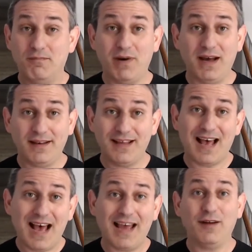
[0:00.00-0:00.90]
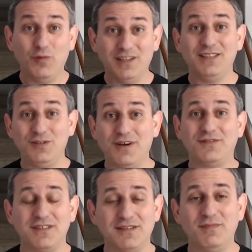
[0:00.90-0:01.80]
But I really do
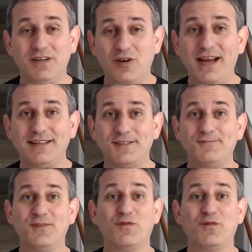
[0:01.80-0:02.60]
have to submit grades